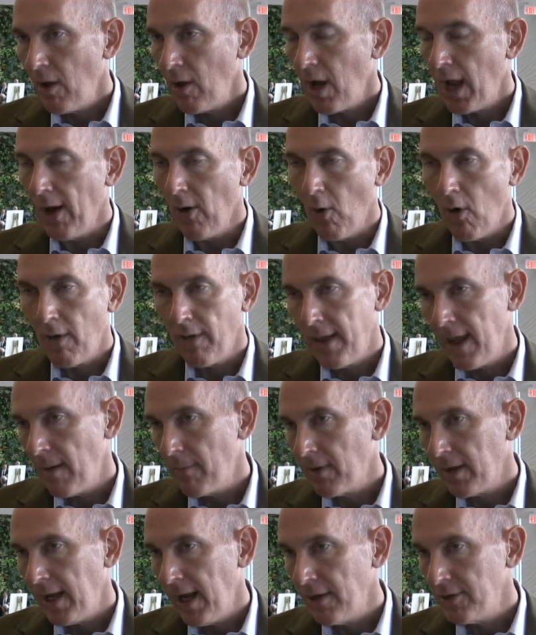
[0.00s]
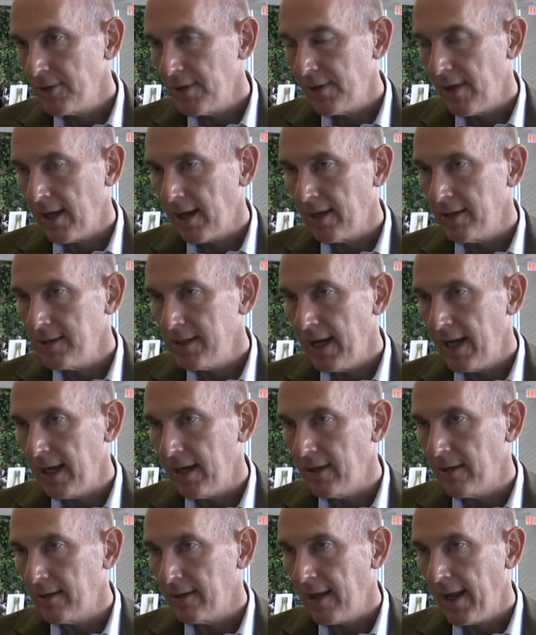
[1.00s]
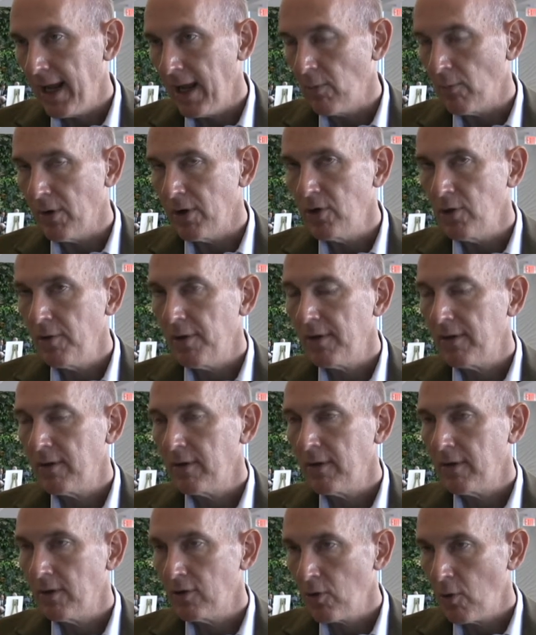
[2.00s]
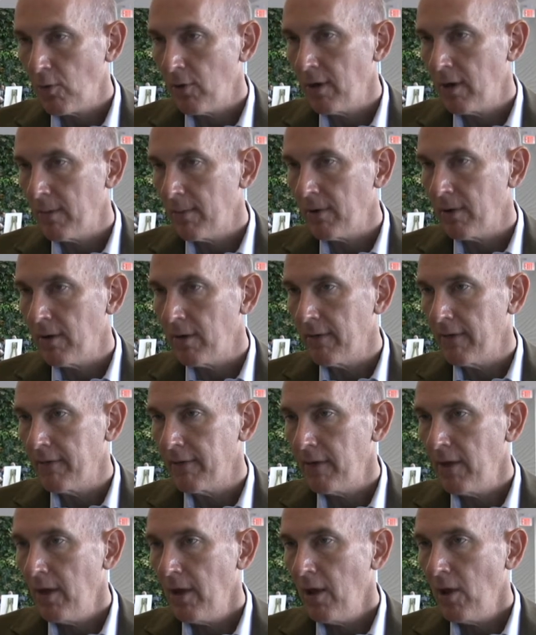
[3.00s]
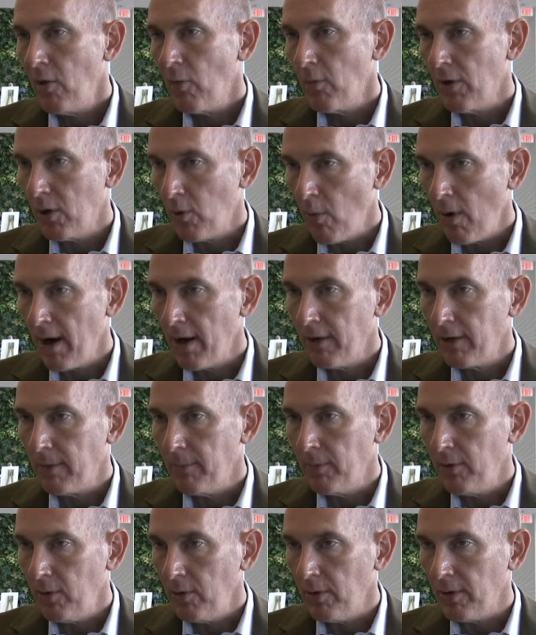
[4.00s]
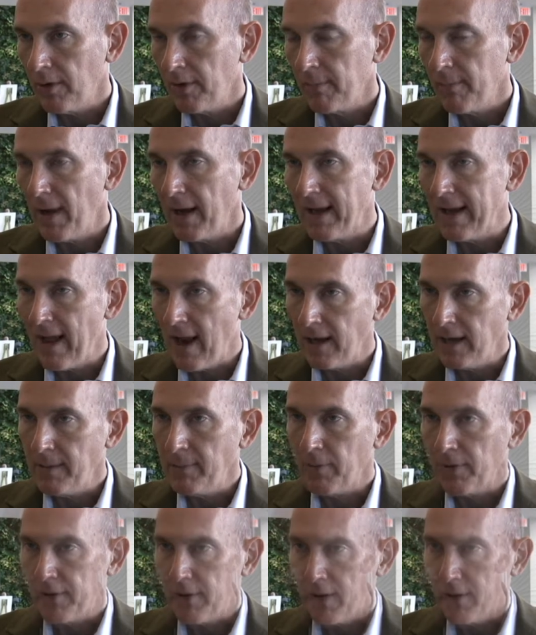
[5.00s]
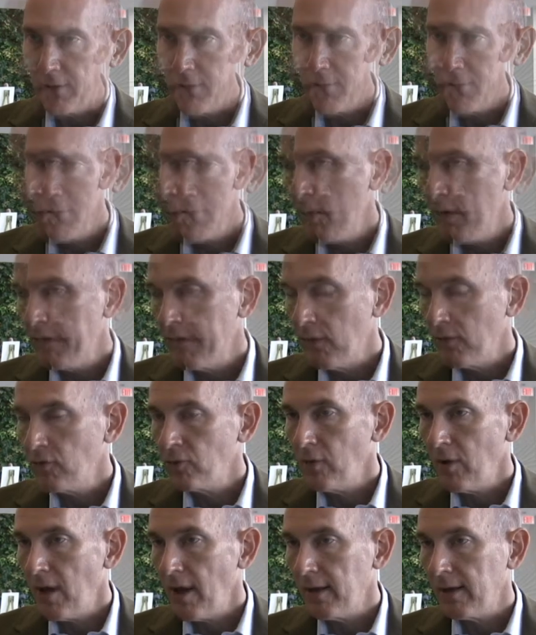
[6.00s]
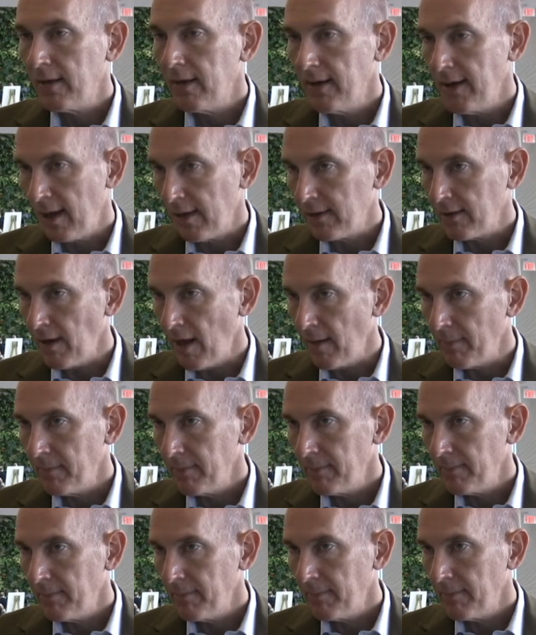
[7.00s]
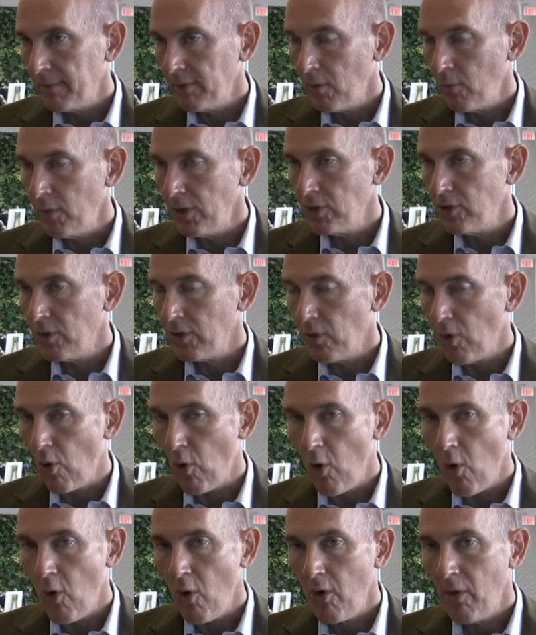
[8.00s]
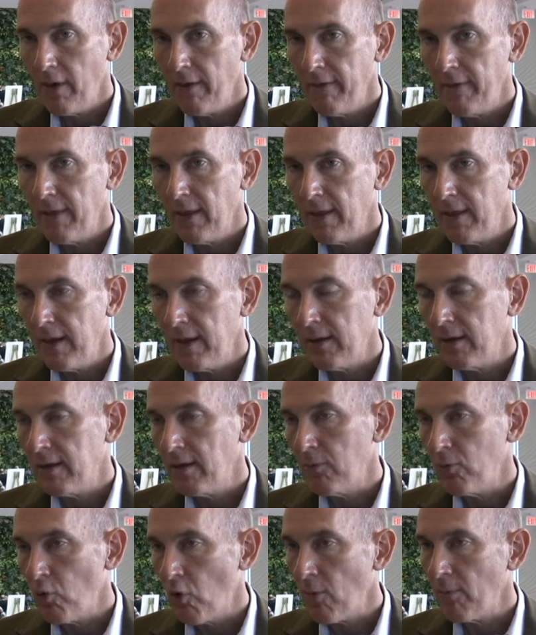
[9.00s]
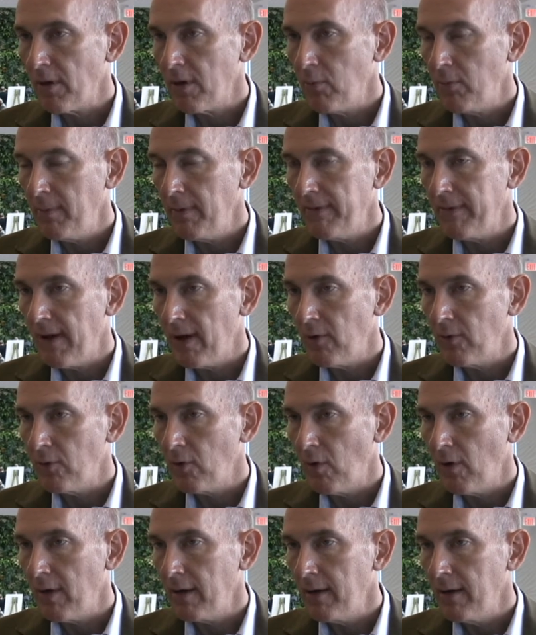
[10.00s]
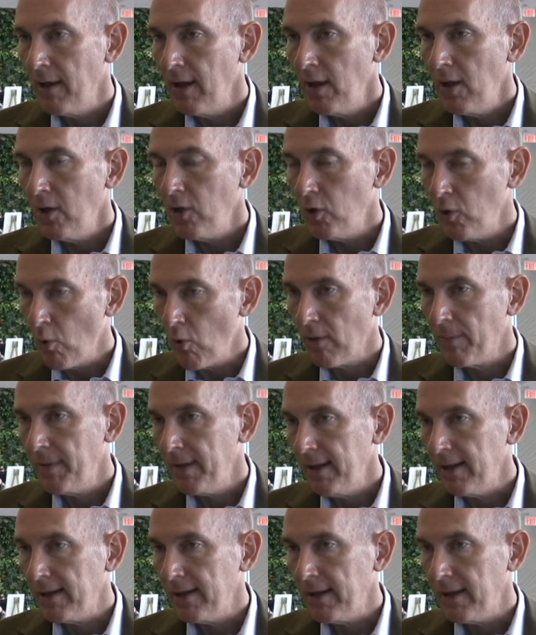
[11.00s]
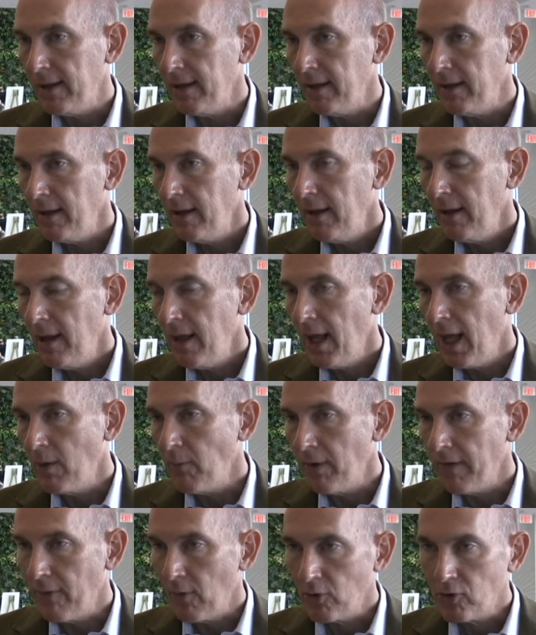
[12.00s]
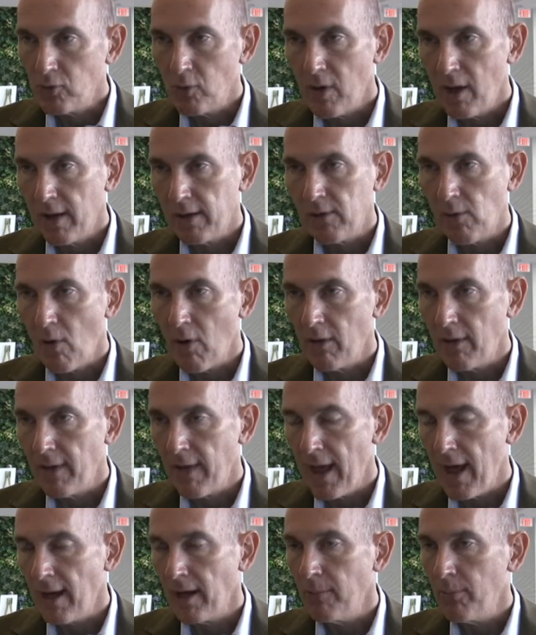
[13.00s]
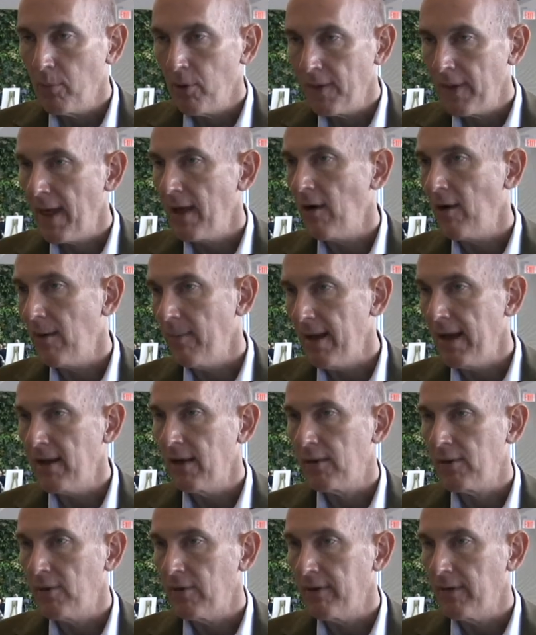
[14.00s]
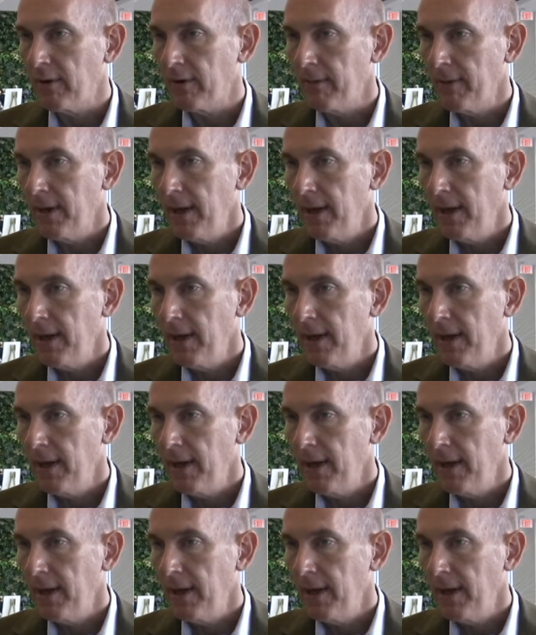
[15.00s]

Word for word: and all the applications they contained and reduced the total number of required computers by 90%. We virtualized the desktop, so we took all of the things that normally would be found on your PC and we virtualized all of that and put that on a main server.